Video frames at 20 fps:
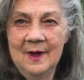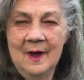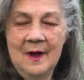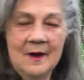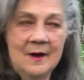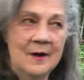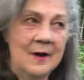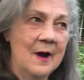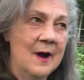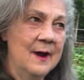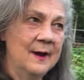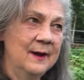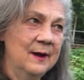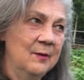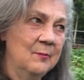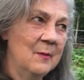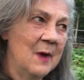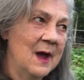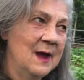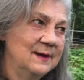our
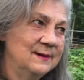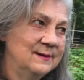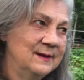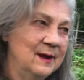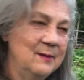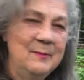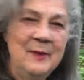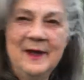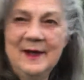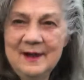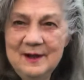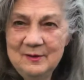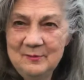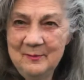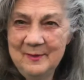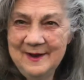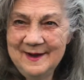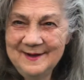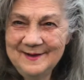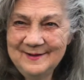gardening might seem hit
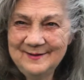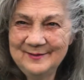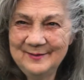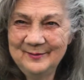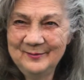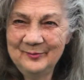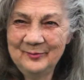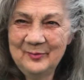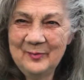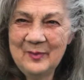and miss,